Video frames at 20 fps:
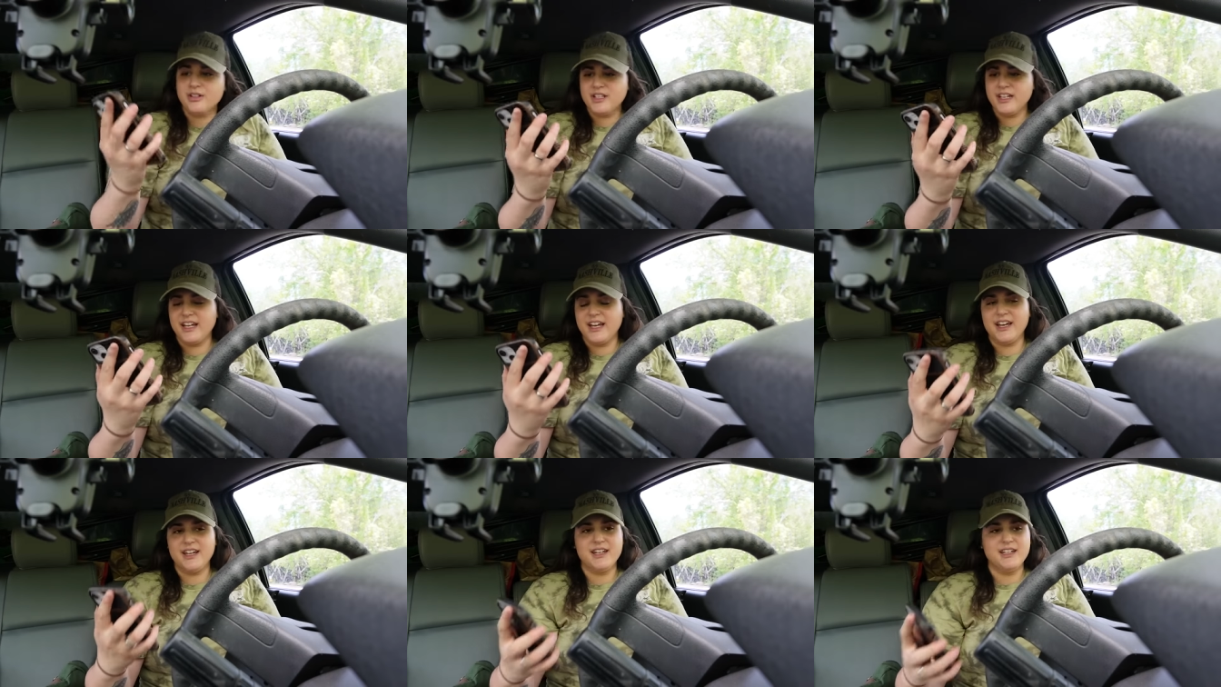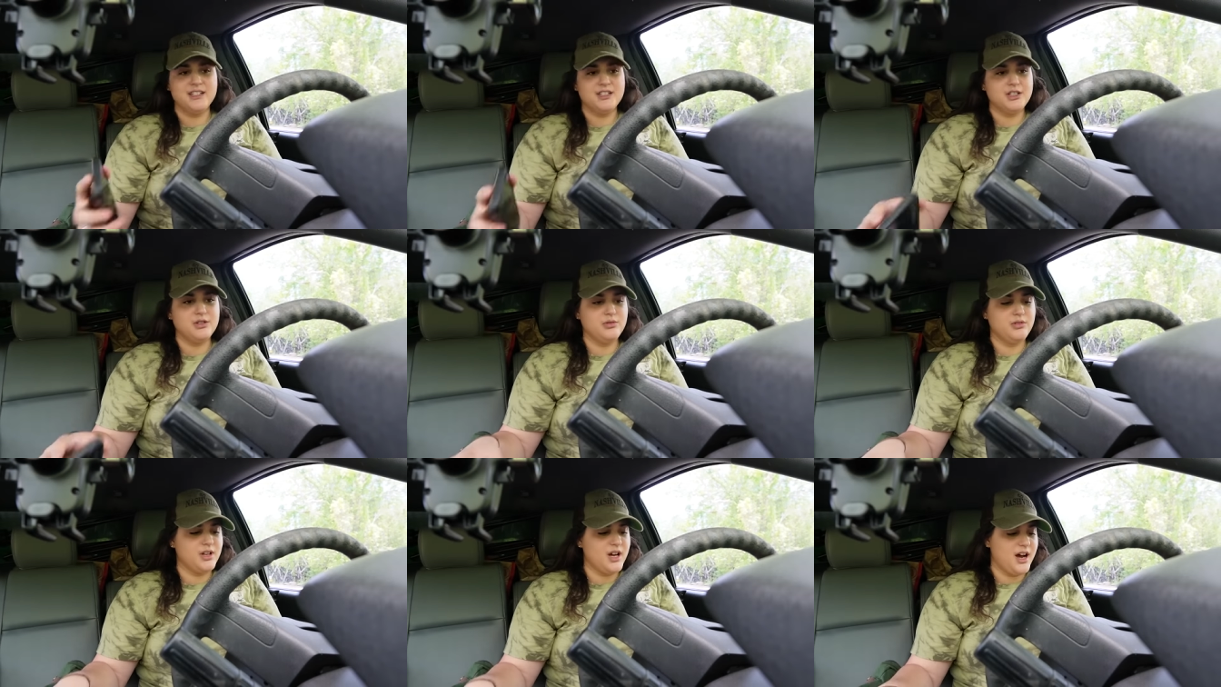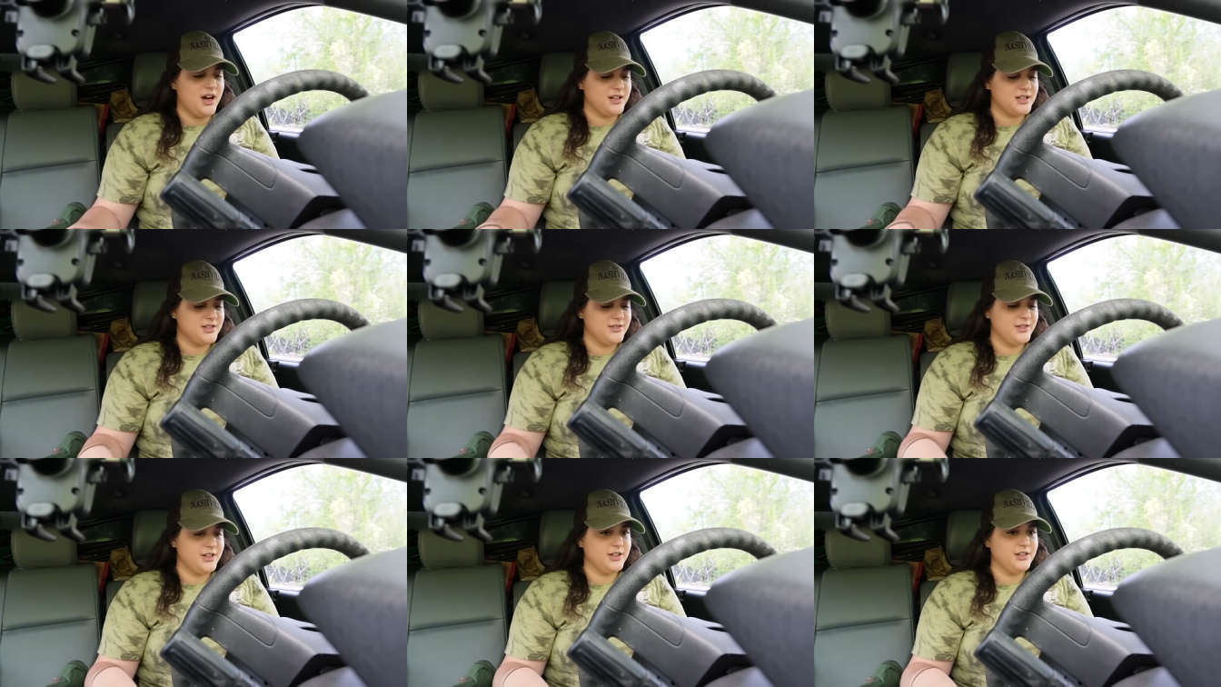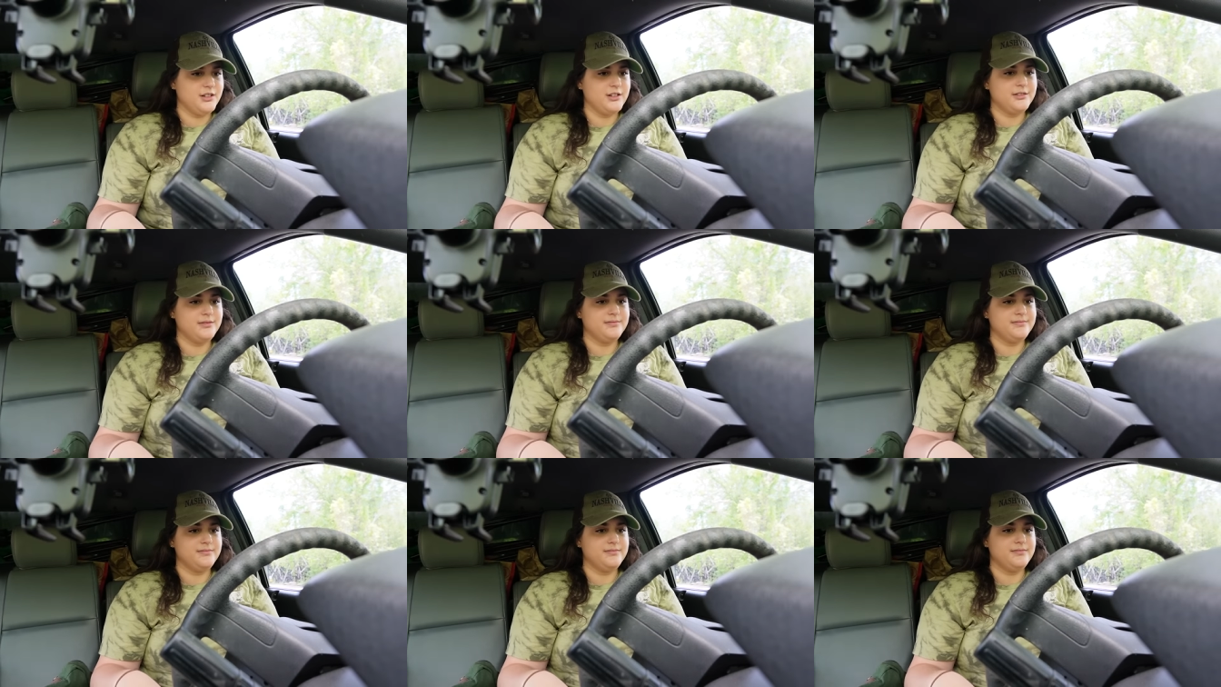to get into Knoxville,
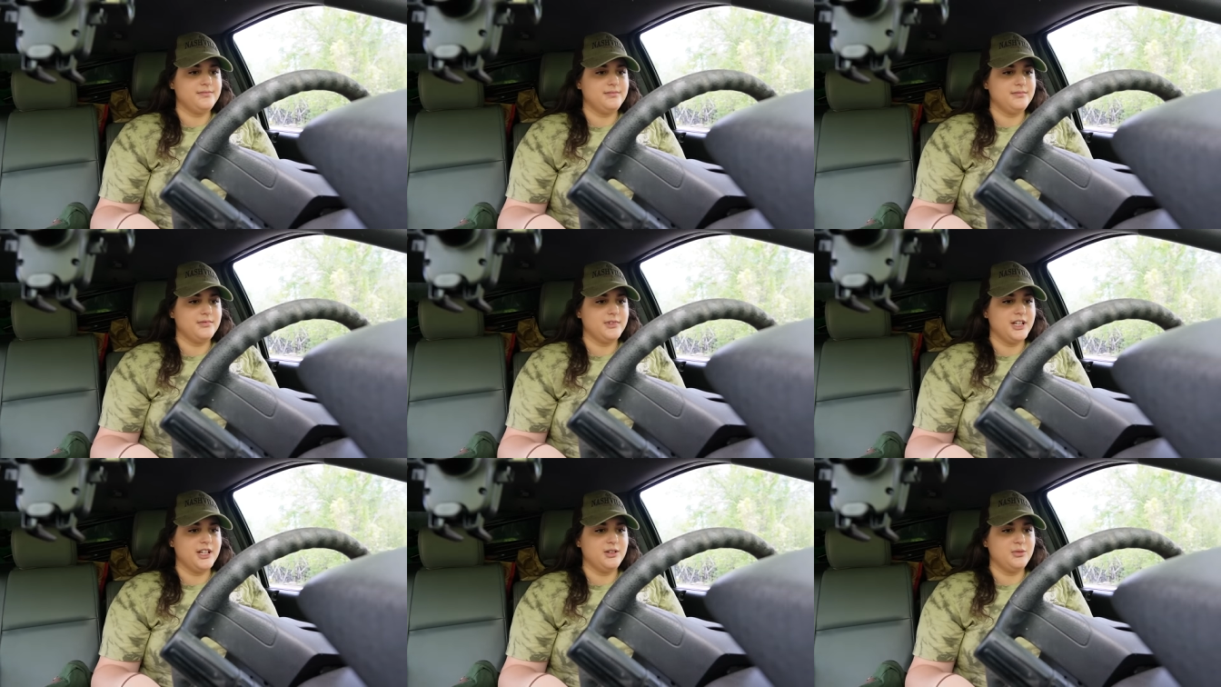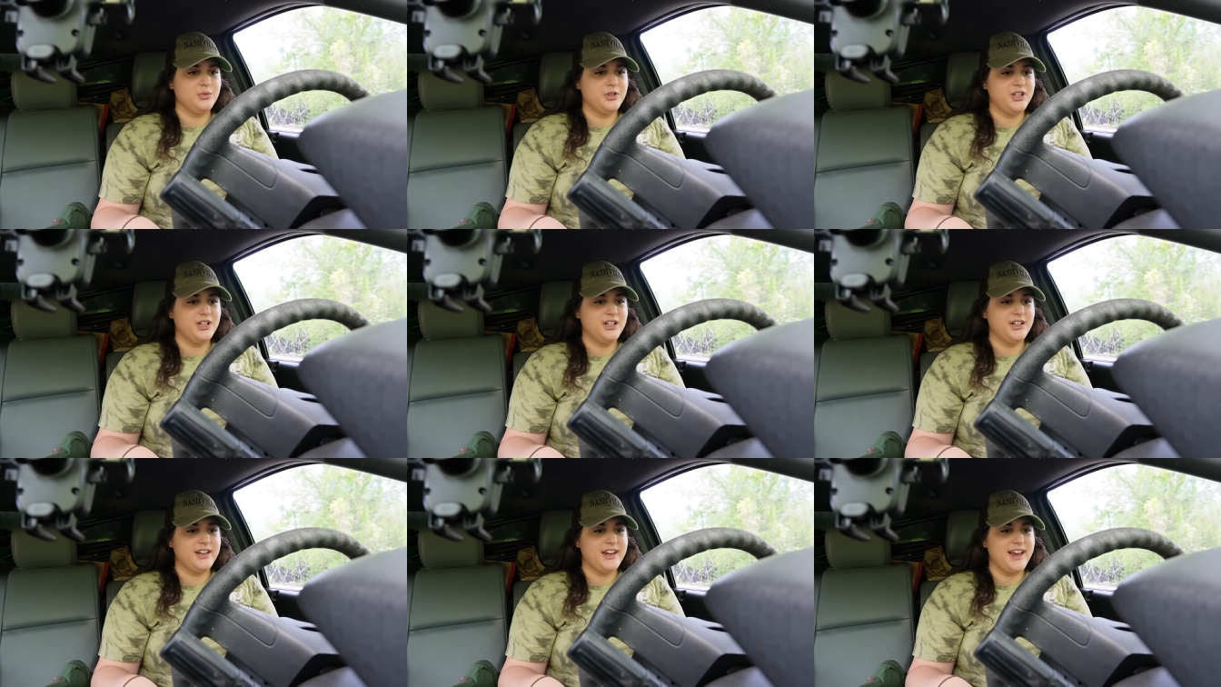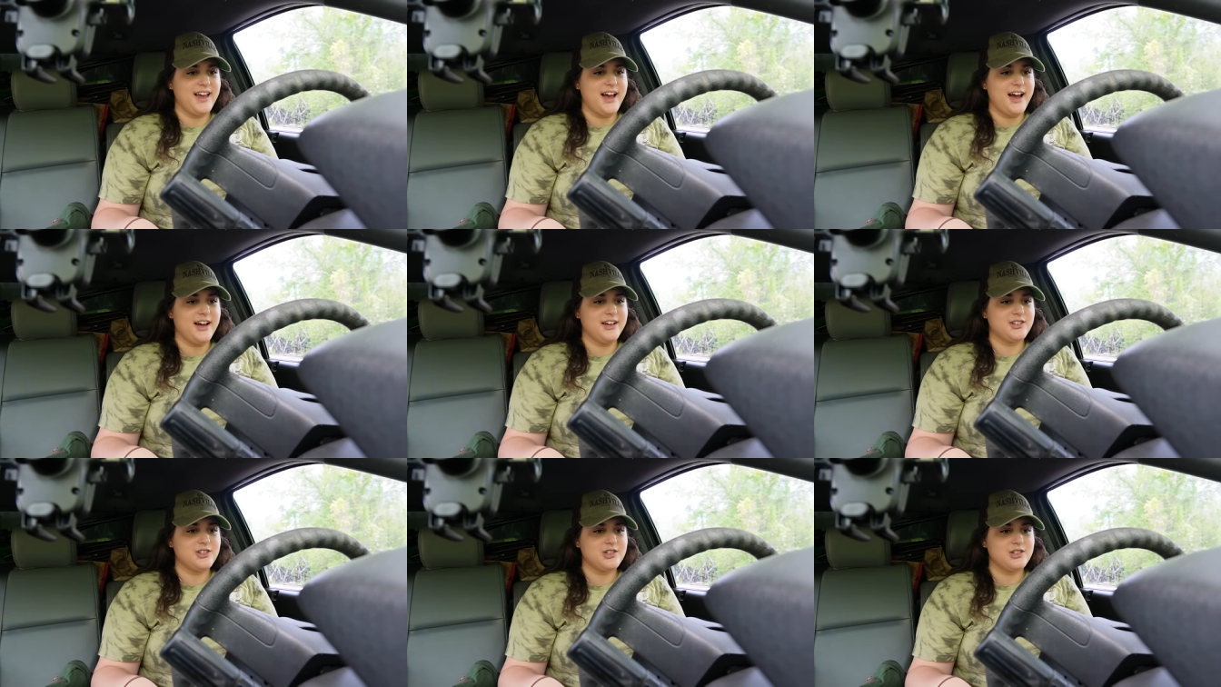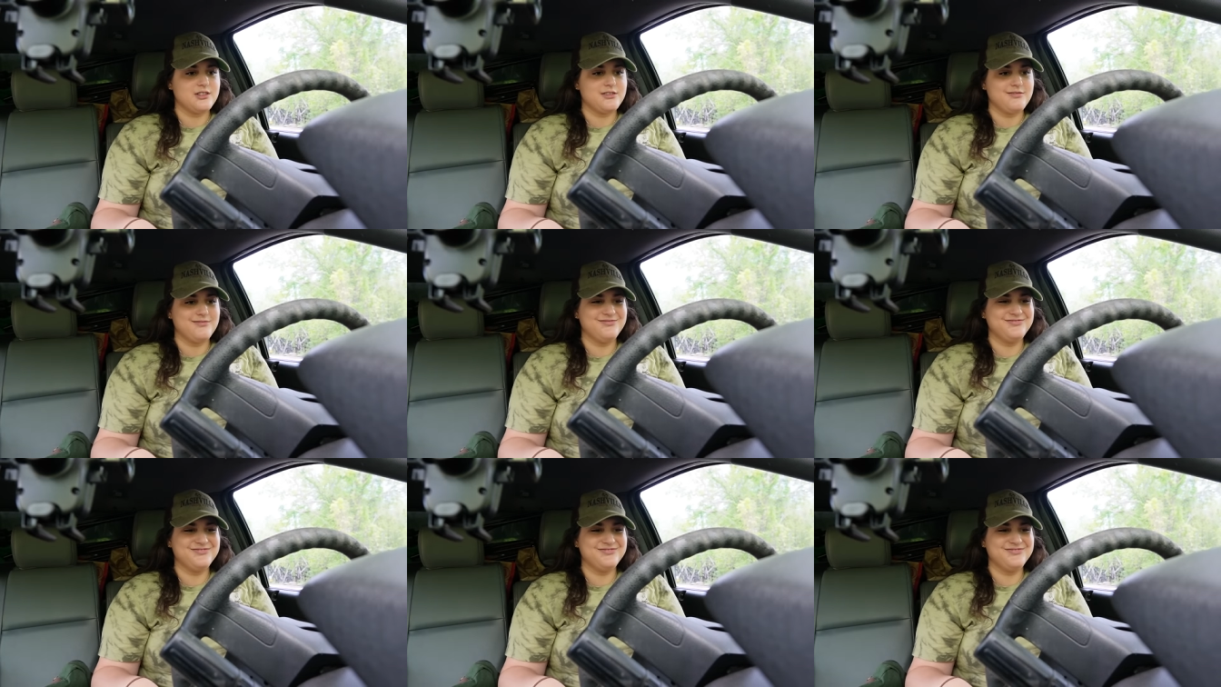and we need gas.